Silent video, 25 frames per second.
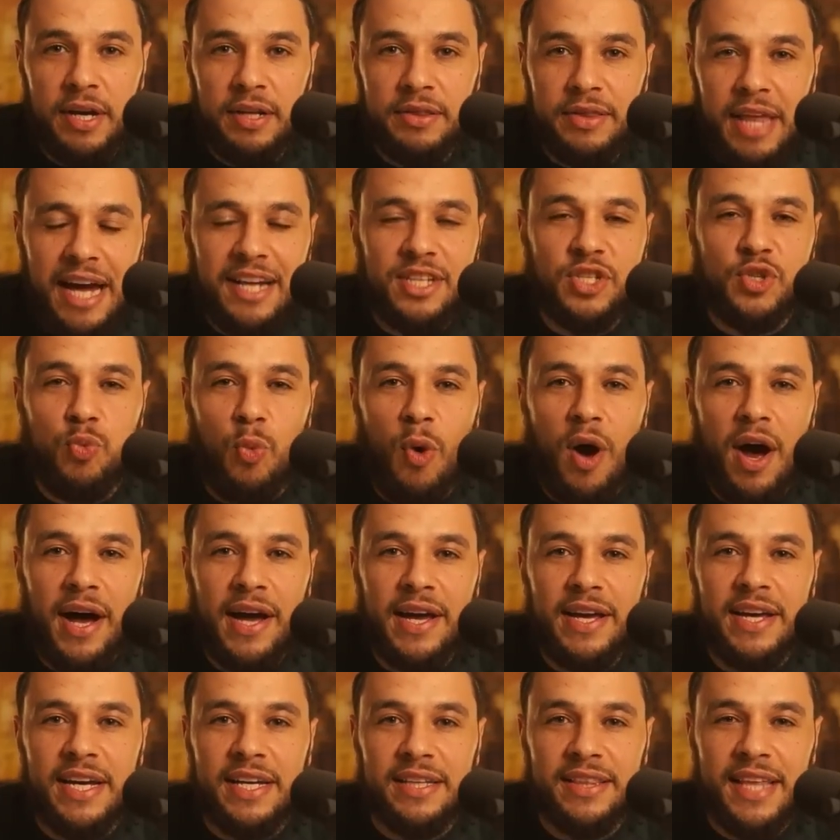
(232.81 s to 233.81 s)
That's
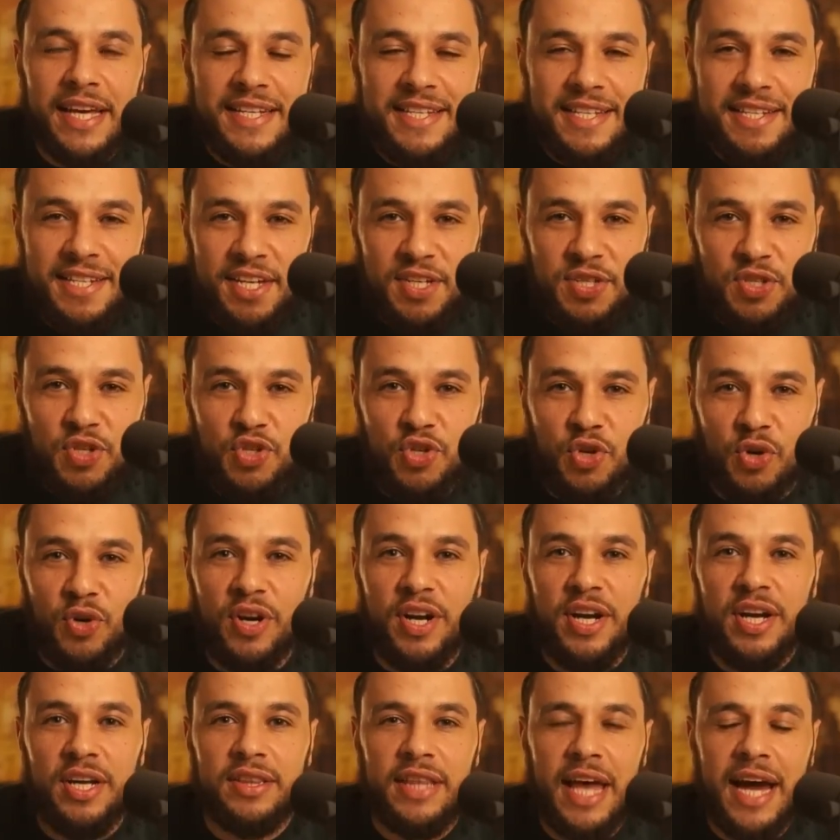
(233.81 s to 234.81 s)
why they censor.
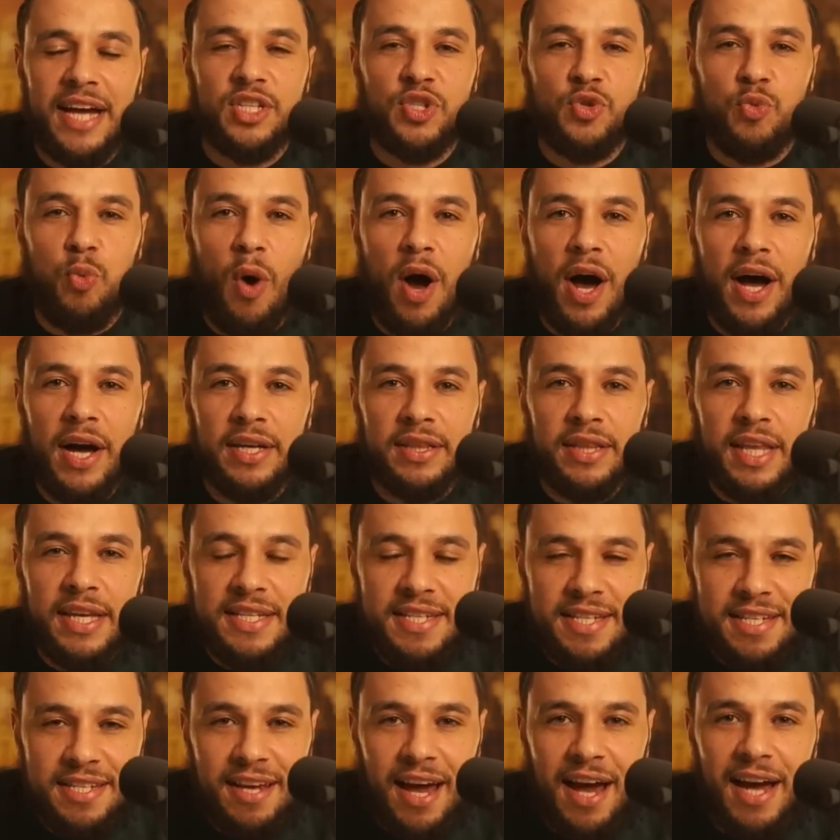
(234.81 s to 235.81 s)
That's why they
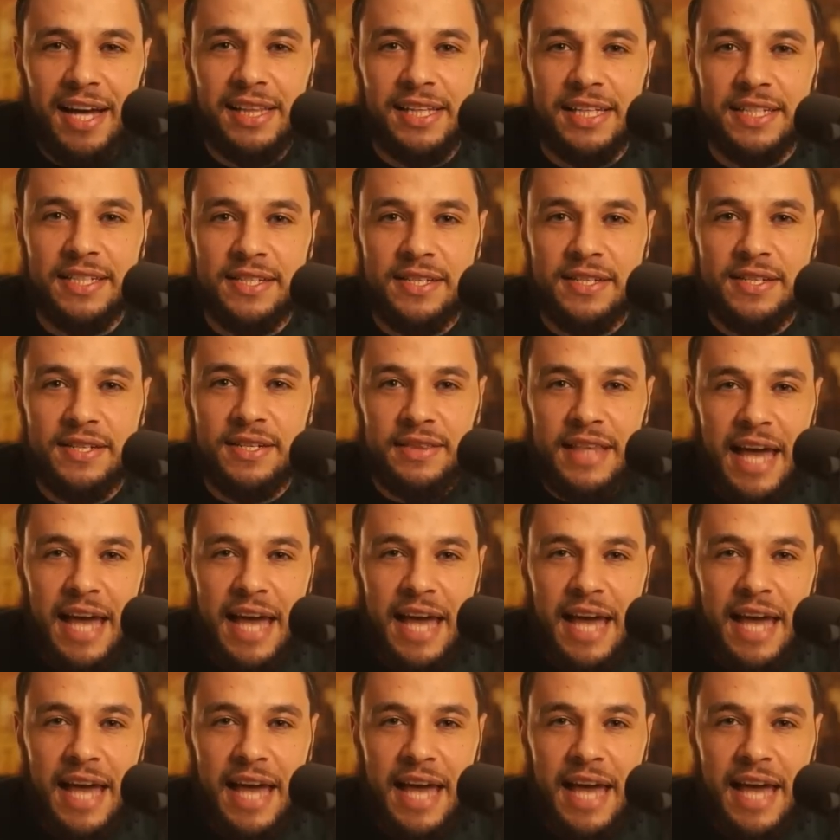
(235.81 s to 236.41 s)
silence.